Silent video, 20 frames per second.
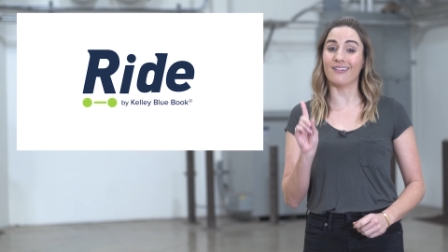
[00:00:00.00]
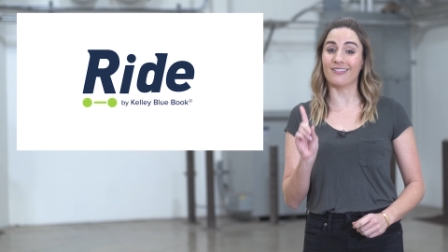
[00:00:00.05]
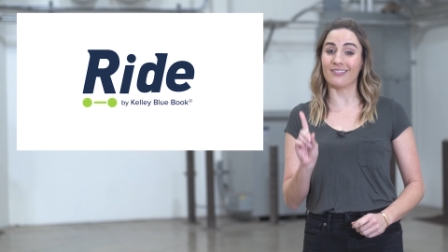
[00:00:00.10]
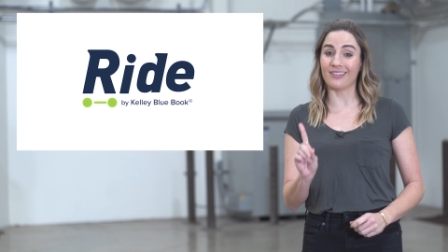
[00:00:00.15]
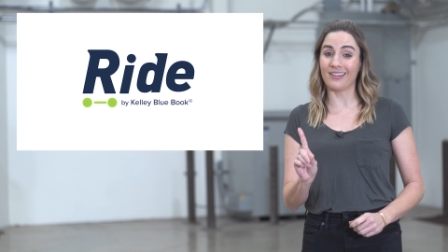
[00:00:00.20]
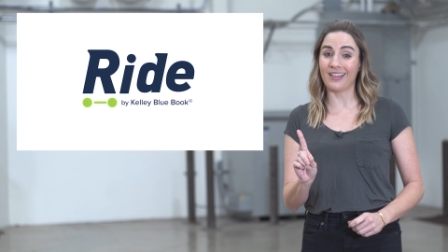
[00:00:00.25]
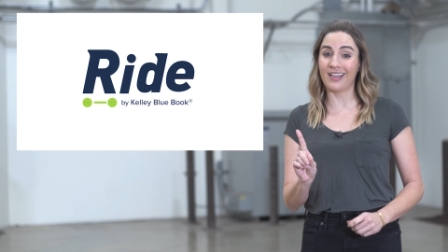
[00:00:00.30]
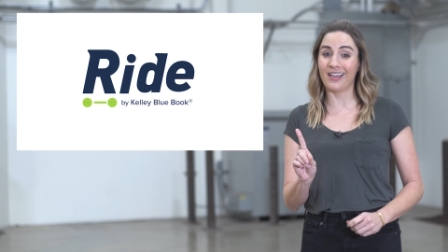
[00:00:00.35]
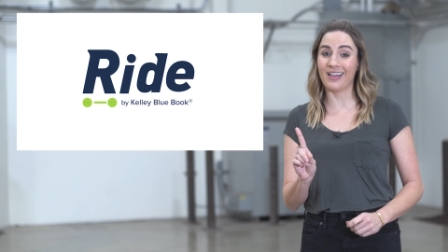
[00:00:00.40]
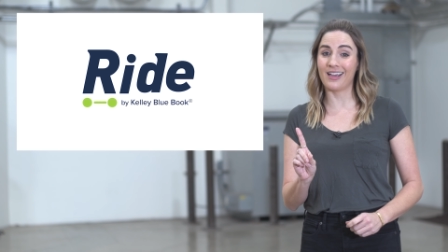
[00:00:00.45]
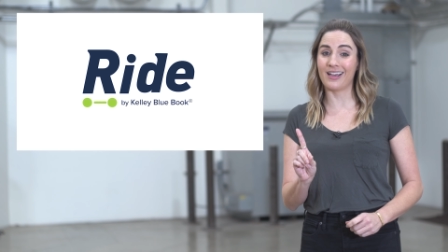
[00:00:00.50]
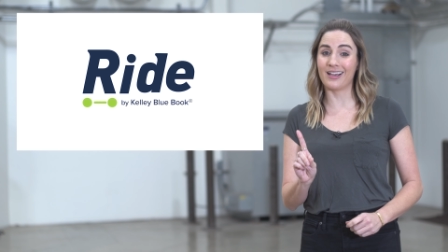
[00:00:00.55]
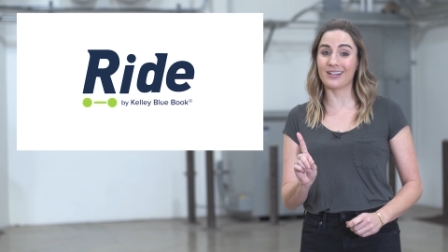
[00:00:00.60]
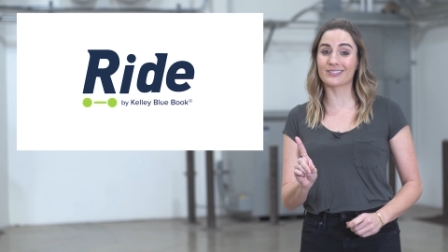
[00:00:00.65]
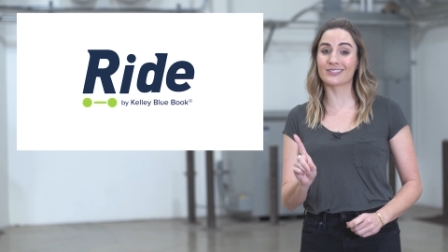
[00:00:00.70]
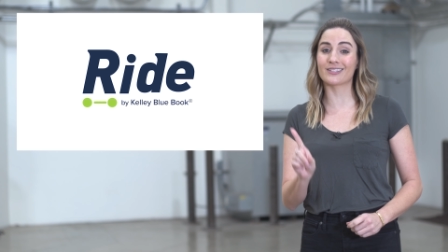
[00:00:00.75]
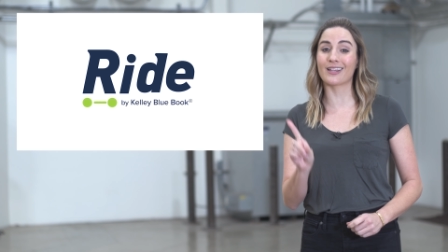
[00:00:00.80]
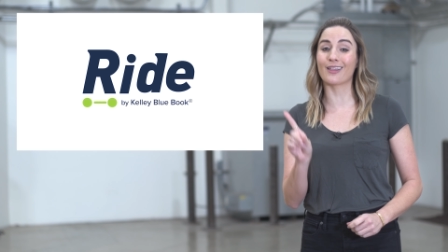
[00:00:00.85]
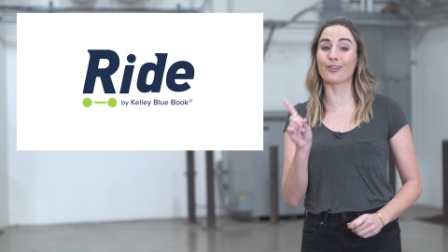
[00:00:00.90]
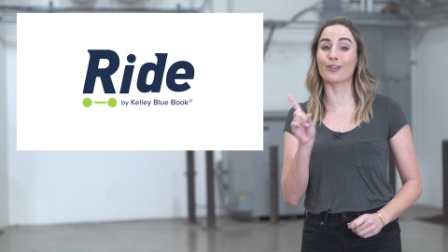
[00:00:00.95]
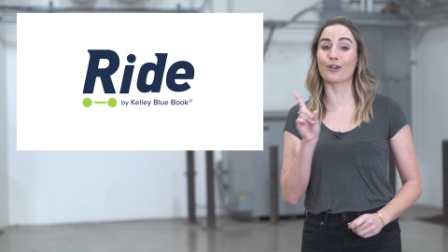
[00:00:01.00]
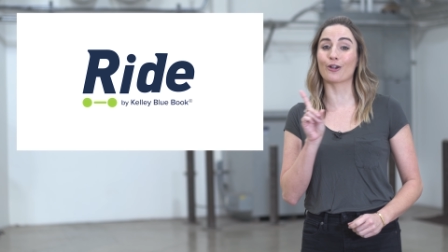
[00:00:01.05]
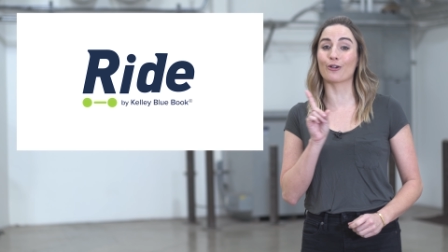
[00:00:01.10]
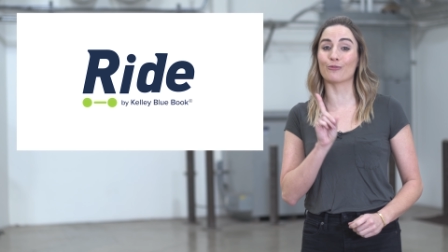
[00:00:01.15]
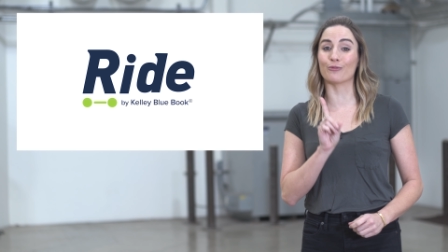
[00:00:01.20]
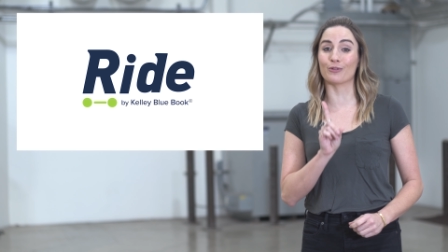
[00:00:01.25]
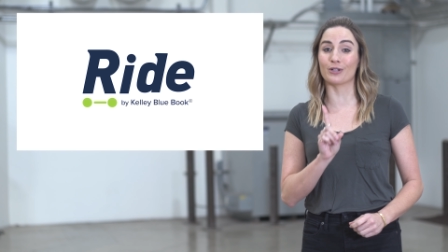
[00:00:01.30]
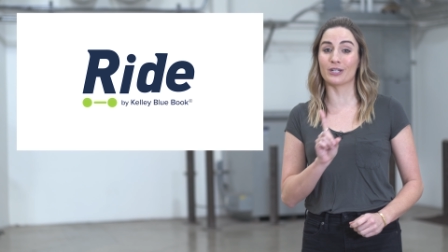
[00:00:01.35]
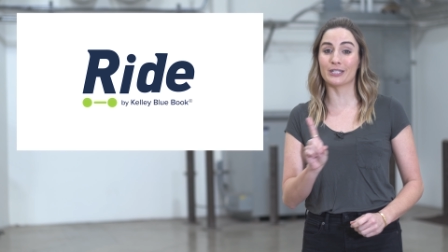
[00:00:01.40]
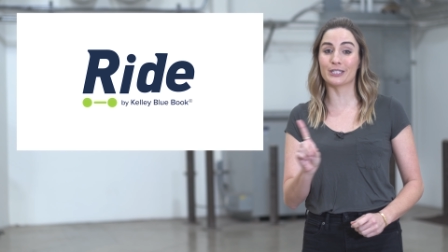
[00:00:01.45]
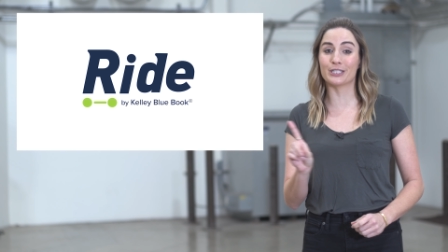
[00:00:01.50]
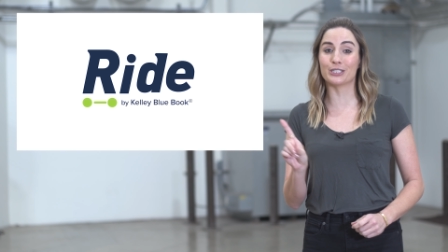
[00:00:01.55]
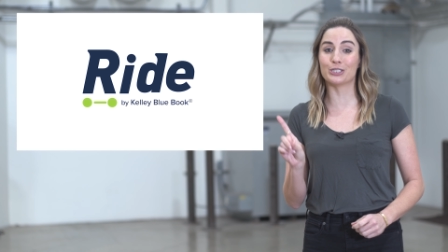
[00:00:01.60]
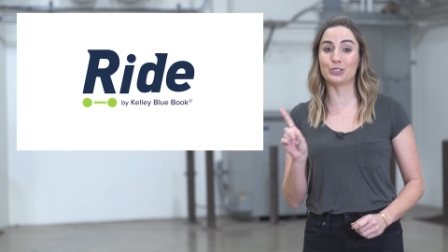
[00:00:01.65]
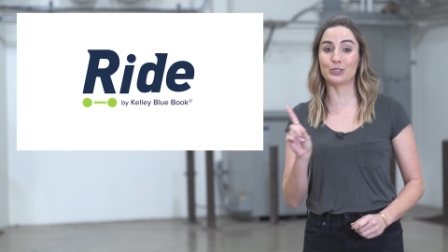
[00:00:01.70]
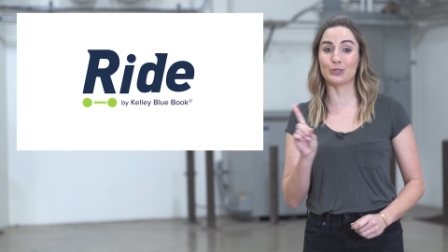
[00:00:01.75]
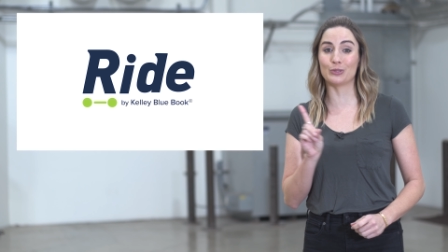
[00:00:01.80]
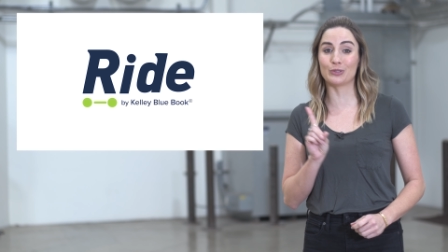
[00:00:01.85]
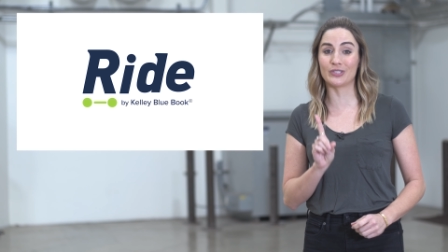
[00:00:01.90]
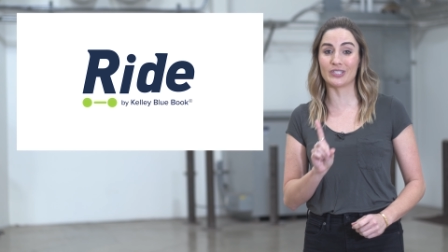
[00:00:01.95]
Unless they're really
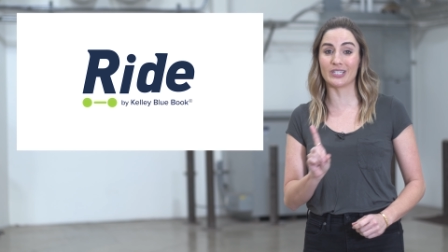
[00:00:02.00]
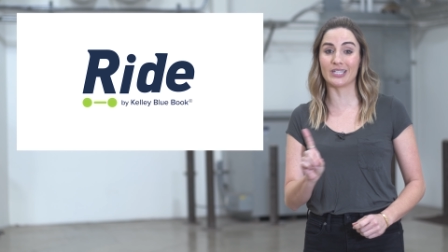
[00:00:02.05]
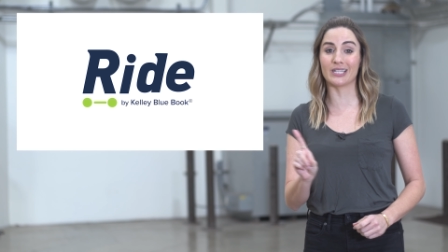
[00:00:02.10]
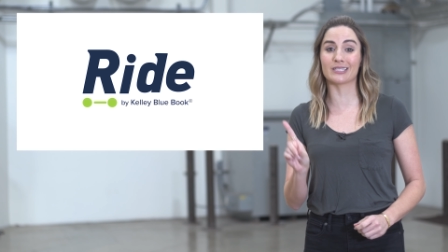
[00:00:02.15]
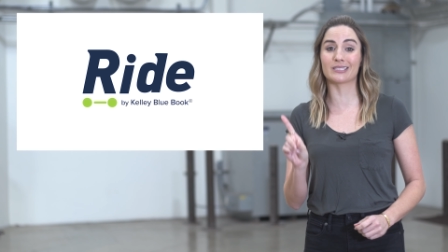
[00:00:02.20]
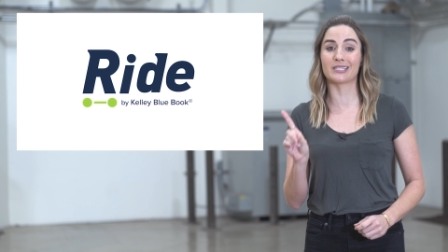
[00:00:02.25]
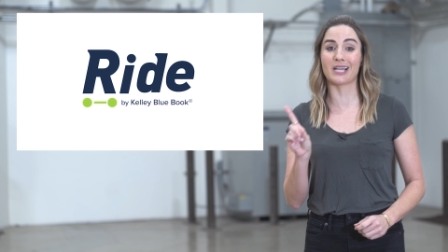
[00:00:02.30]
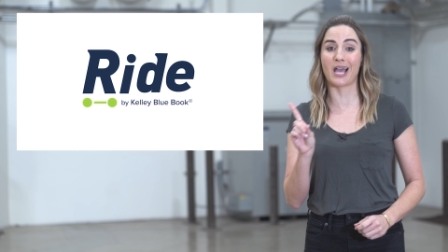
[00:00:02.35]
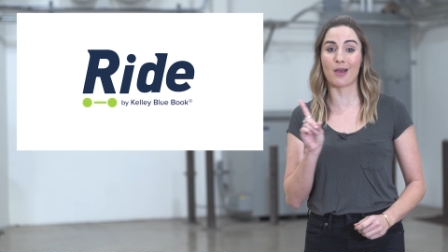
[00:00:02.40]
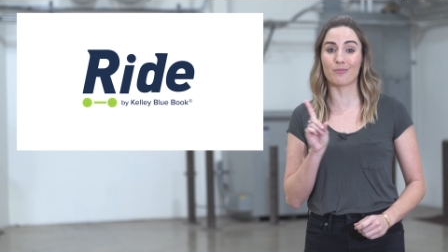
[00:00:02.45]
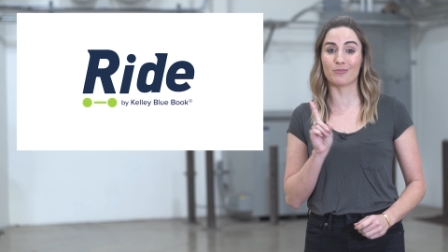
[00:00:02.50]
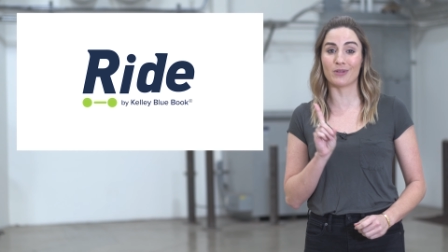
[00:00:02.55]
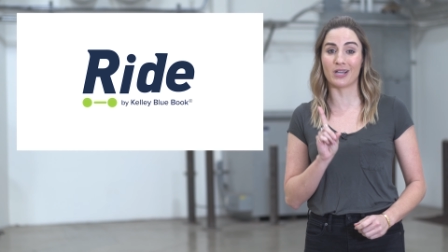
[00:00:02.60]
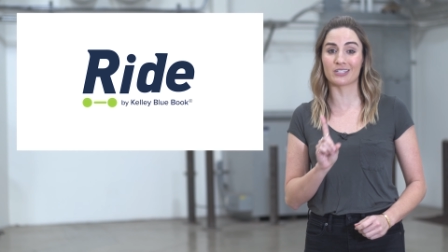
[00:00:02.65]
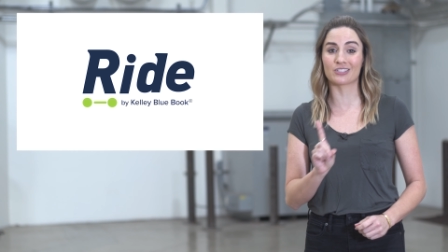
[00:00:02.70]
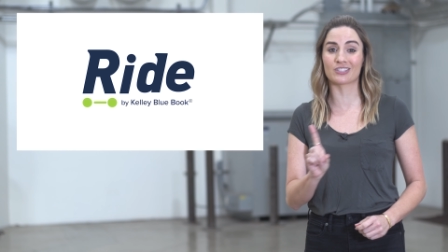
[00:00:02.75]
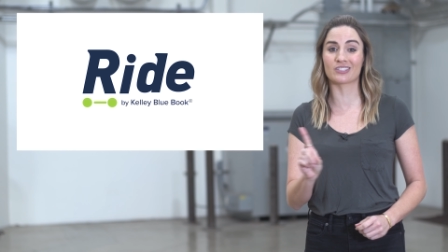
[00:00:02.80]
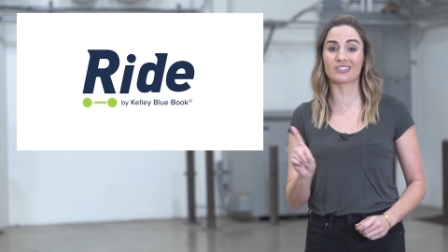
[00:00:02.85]
juicy and top-notch